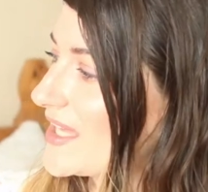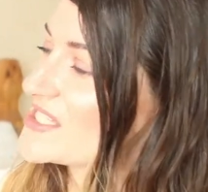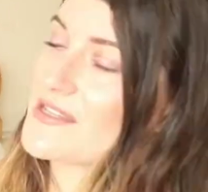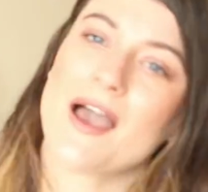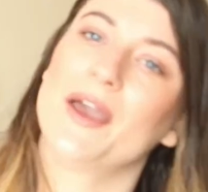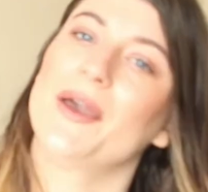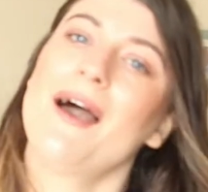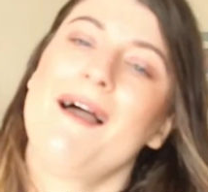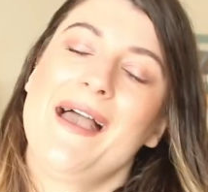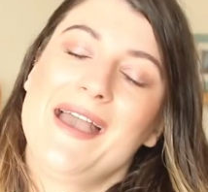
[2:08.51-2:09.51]
So
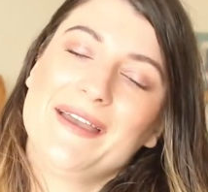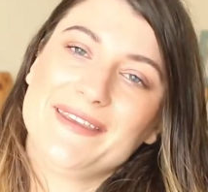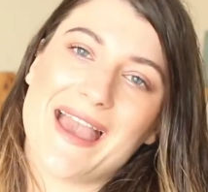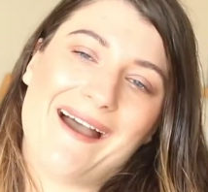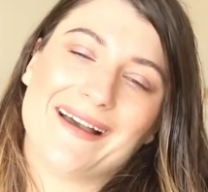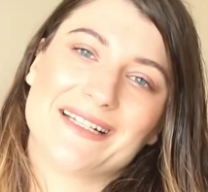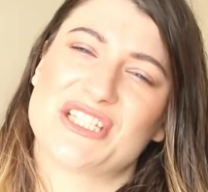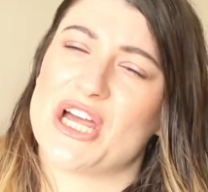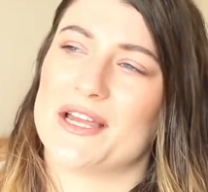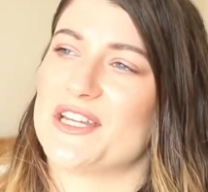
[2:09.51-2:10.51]
yeah,
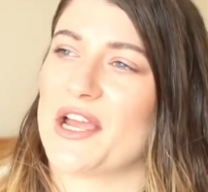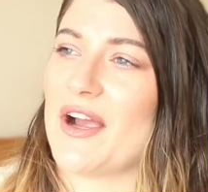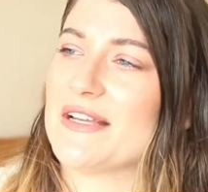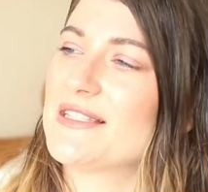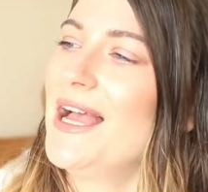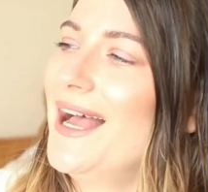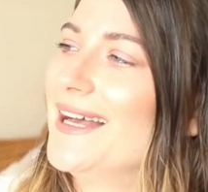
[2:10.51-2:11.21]
I digress.